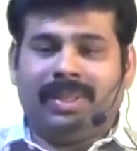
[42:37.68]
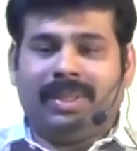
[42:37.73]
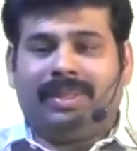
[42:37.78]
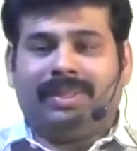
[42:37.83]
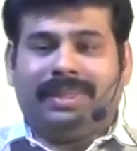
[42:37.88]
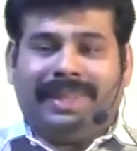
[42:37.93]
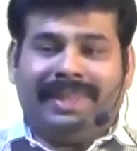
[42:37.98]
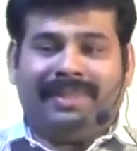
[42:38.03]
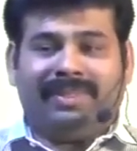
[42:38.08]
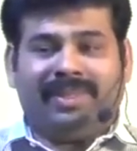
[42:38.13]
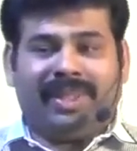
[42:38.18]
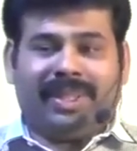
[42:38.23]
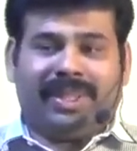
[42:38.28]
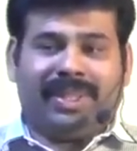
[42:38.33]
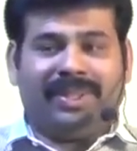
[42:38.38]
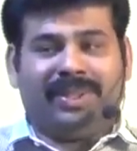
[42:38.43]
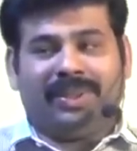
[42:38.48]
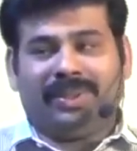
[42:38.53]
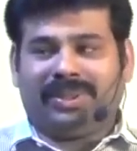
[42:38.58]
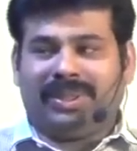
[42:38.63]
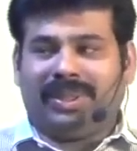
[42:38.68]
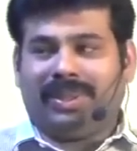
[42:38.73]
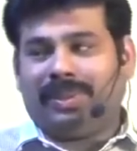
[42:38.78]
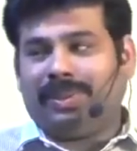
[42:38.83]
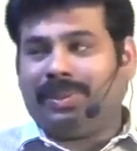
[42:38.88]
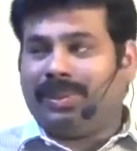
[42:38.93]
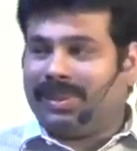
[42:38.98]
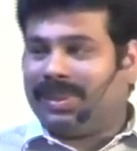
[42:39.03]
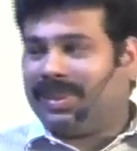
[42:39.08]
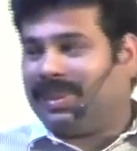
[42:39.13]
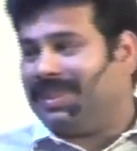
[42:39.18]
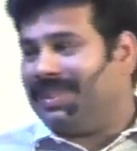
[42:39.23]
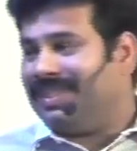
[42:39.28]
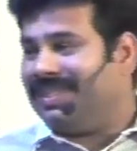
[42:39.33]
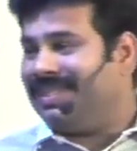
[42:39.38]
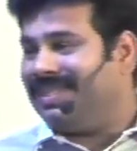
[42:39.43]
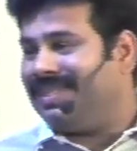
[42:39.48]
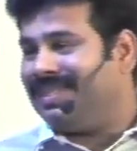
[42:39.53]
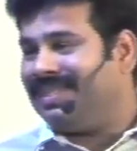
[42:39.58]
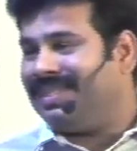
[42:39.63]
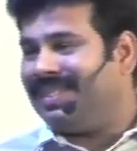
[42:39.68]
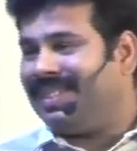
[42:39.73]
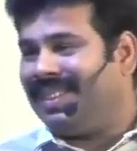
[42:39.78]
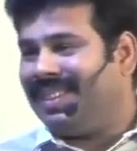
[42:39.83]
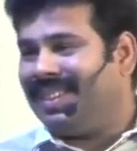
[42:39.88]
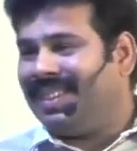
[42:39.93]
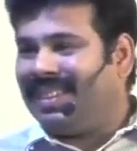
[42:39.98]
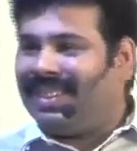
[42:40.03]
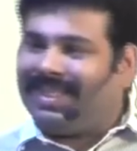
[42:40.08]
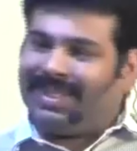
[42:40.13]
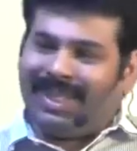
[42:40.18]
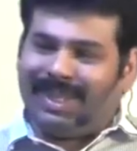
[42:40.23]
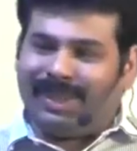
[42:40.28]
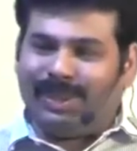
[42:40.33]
then we can use the tools. The